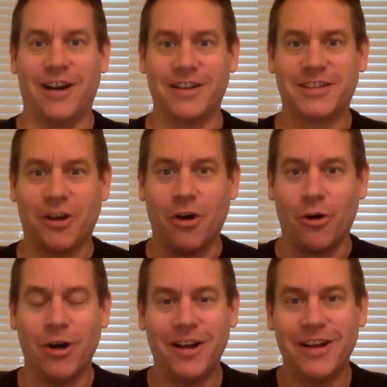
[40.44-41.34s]

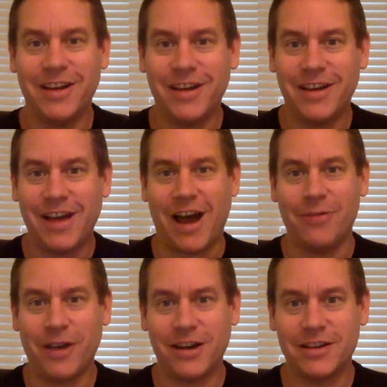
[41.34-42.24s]
So I
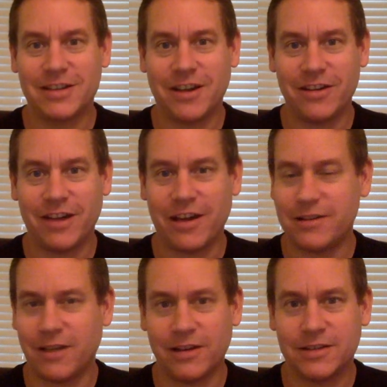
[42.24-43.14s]
thought
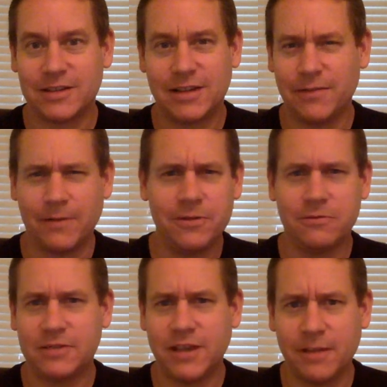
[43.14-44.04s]
I'd give you a
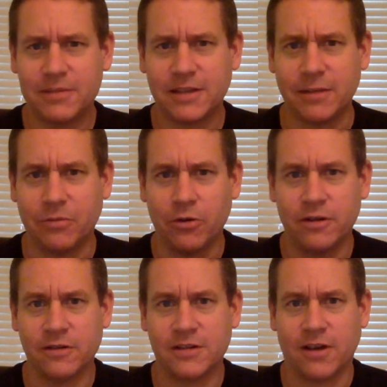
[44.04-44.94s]
few tips and
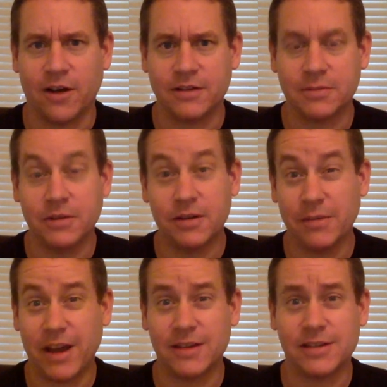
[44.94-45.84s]
pointers on submitting to
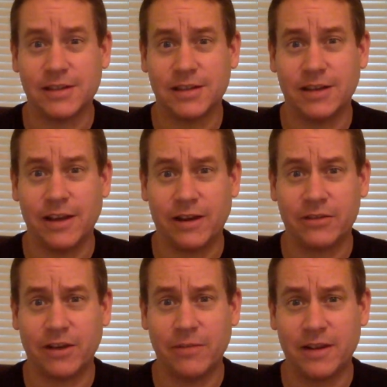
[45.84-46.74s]
magazines today, and I'll
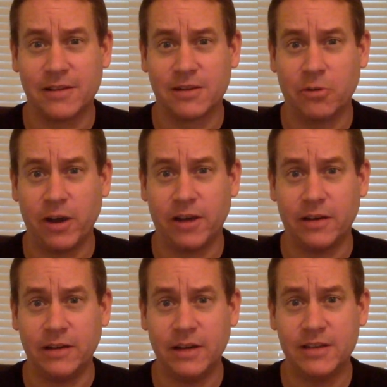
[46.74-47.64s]
try and make this quick
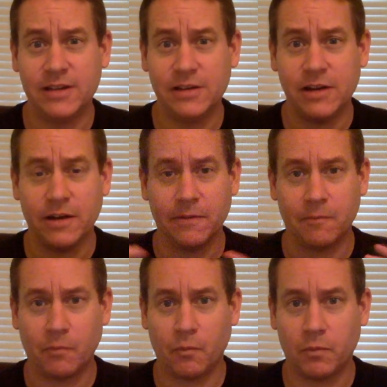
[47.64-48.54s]
and easy,
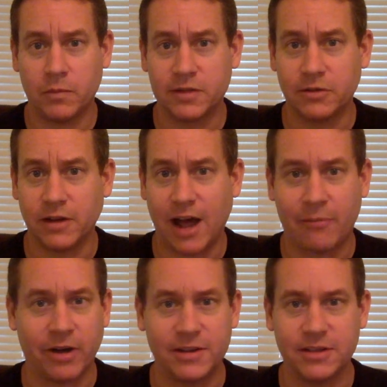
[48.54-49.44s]
and so you can
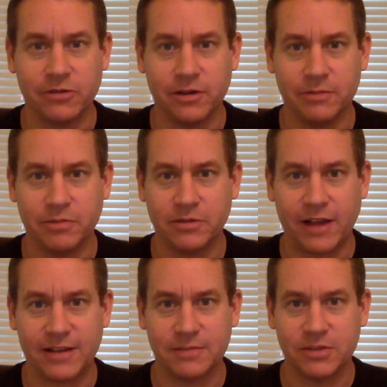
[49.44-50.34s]
hop right to it and put
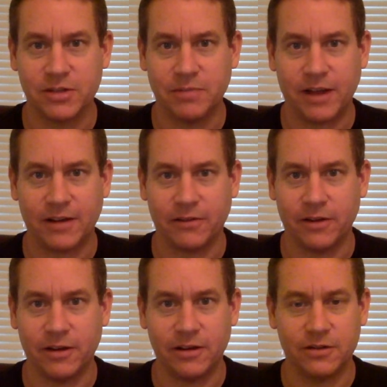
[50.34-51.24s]
that submission packet
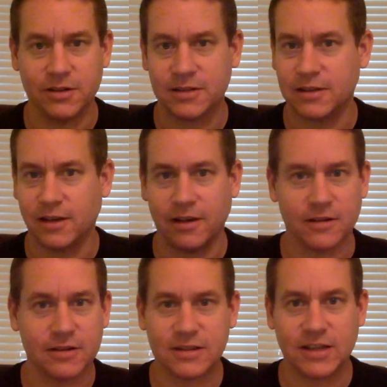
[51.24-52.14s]
ready and just
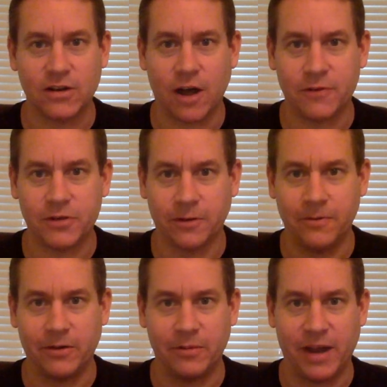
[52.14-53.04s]
send off to your
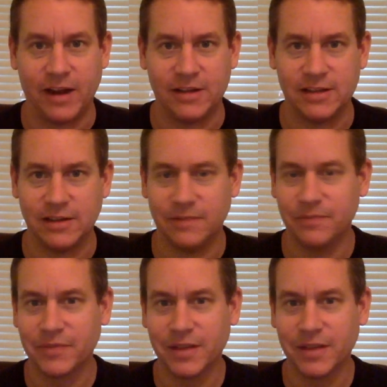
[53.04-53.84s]
favorite magazine.